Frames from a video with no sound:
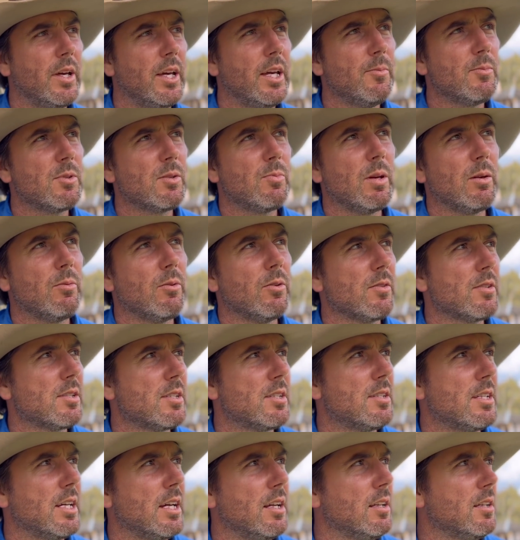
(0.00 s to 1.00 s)
Heaps of people
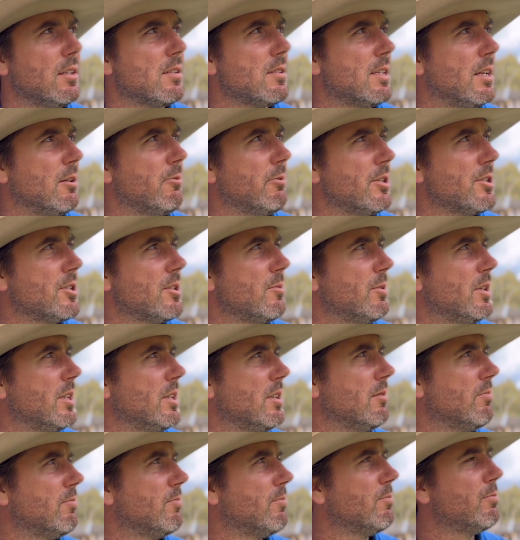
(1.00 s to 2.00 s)
tell us that we should
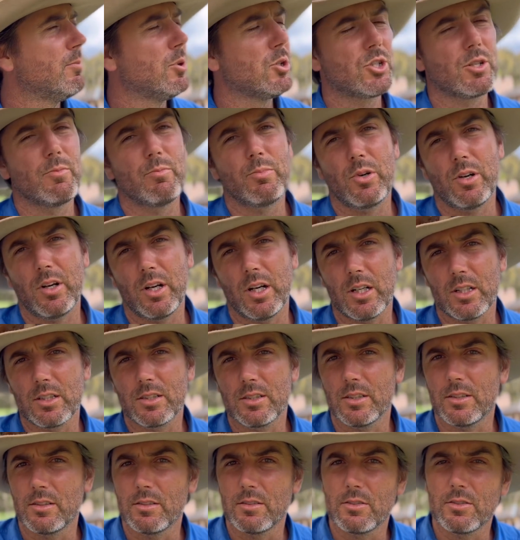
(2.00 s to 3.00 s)
be pushing
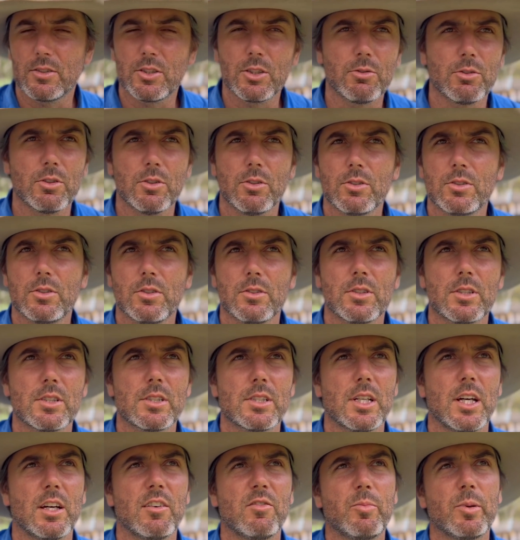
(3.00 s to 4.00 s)
products and doing all sorts of
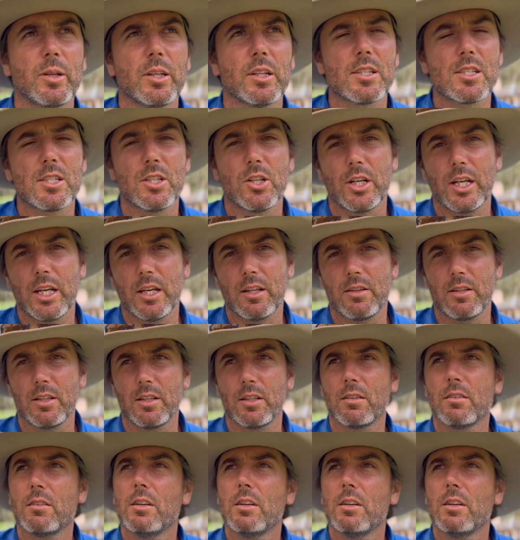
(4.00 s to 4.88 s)
stuff, but it's not our thing.